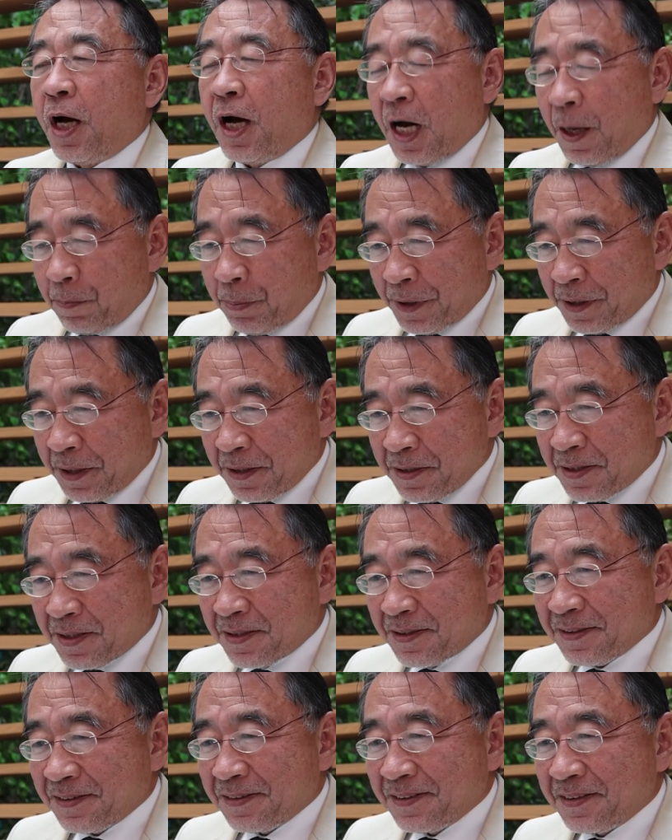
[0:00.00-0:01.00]

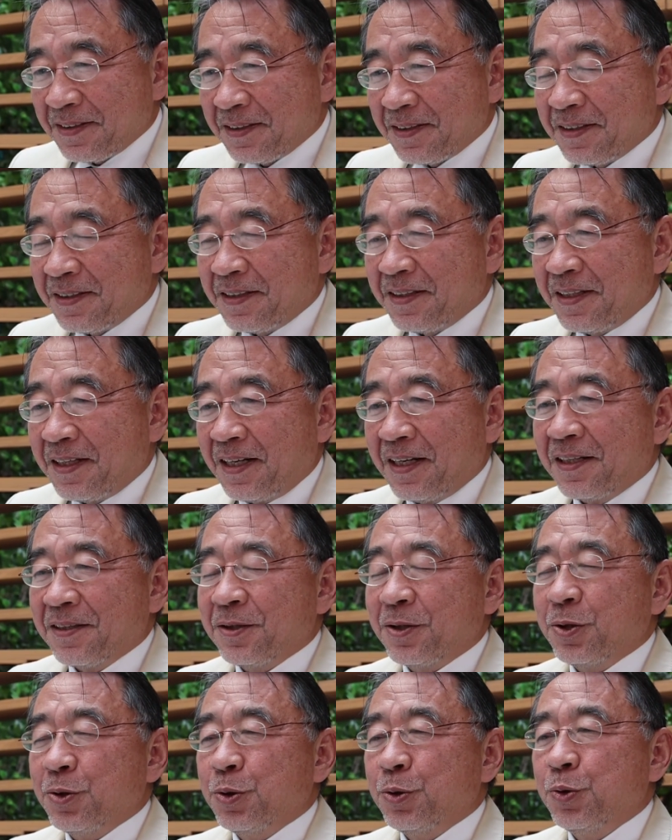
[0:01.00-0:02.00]
happiness
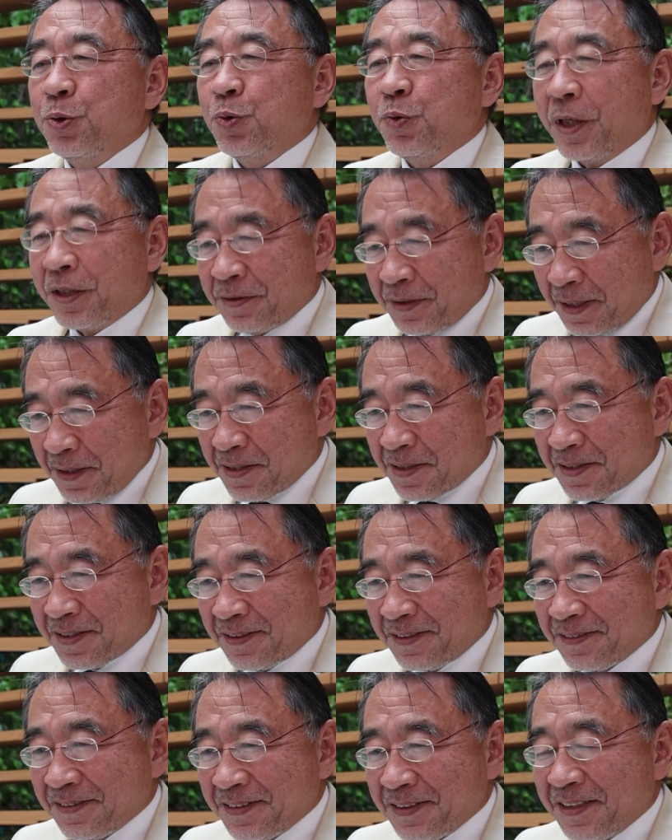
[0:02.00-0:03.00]
and
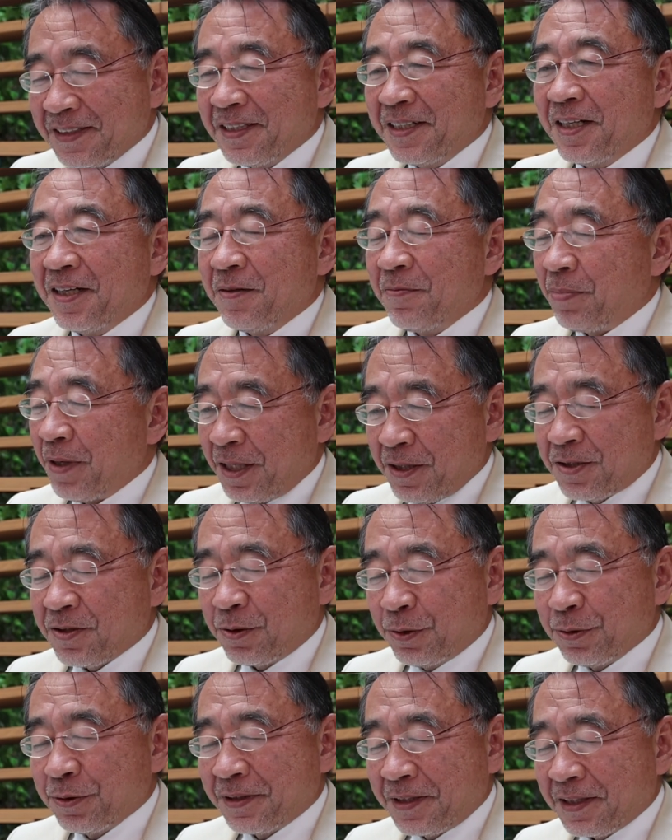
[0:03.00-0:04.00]
wellness based
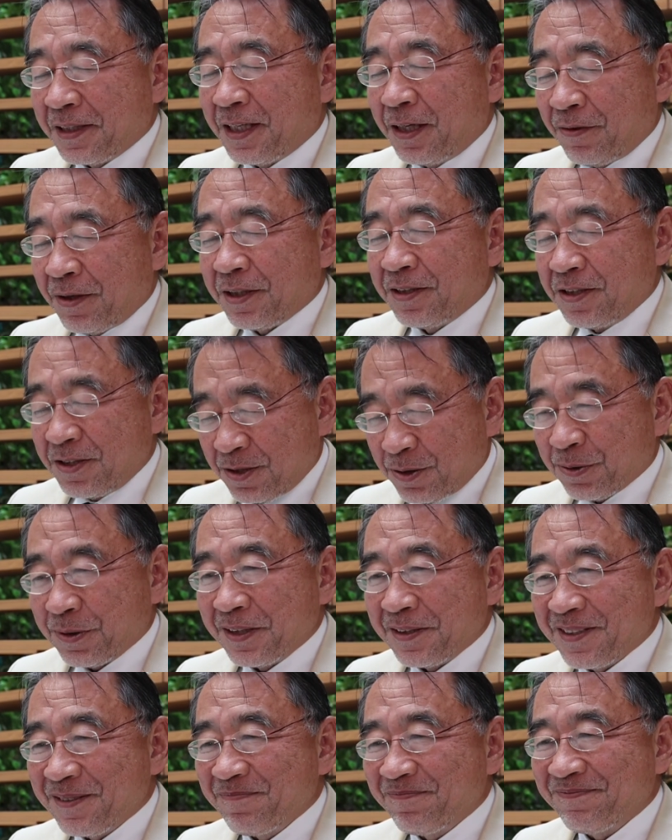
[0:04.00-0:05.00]
on our
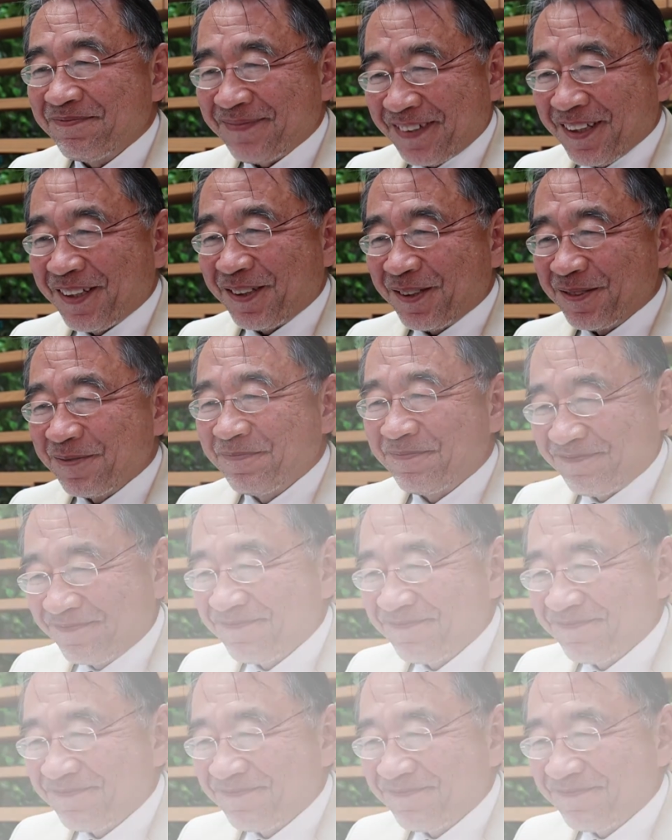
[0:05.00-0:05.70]
histories. Thank you.